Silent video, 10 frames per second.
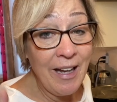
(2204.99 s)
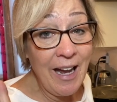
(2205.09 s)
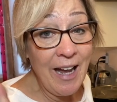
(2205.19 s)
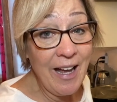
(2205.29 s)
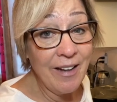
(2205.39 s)

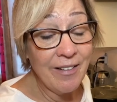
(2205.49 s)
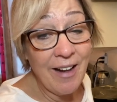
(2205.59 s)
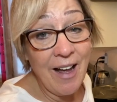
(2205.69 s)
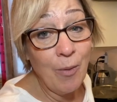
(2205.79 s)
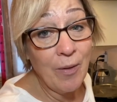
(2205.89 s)
and
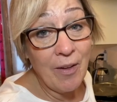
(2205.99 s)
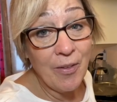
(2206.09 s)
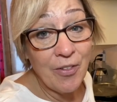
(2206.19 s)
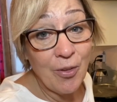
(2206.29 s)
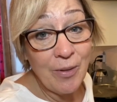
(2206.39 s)
I will
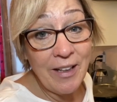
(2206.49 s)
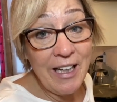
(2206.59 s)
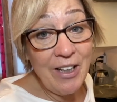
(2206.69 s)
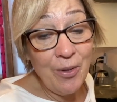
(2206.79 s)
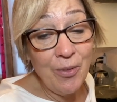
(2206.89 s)
also
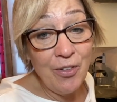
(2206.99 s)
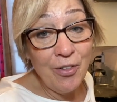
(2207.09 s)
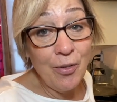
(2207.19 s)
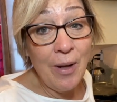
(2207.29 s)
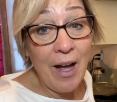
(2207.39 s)
link you
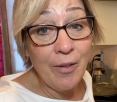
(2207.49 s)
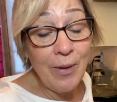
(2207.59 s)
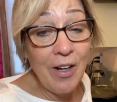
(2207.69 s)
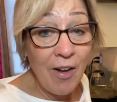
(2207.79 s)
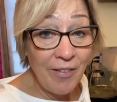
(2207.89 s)
to how to
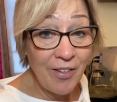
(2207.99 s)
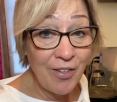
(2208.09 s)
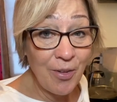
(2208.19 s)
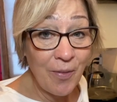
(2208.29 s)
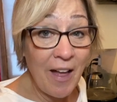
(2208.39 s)

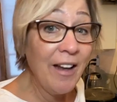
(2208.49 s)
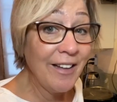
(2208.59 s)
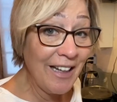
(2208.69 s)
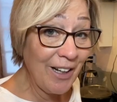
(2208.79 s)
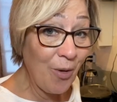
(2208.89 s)
reconstitute that and
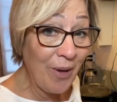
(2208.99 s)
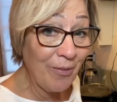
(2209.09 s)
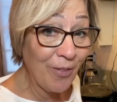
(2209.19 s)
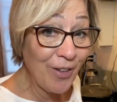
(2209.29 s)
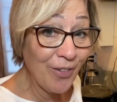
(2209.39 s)
get going
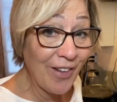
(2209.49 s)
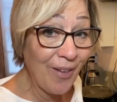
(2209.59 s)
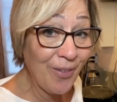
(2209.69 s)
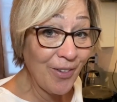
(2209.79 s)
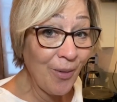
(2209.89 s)
for
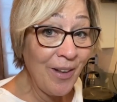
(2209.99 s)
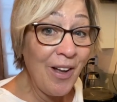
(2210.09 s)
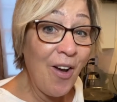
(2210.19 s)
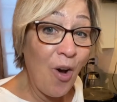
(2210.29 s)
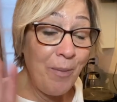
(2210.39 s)
yourself. So
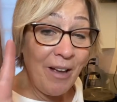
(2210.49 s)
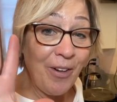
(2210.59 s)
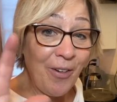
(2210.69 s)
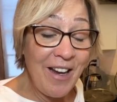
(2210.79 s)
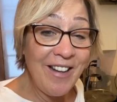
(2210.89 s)
hope you have a
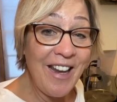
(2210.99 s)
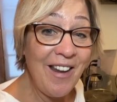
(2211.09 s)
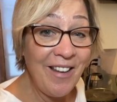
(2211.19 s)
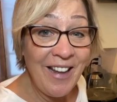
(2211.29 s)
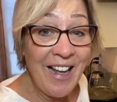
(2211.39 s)
great day.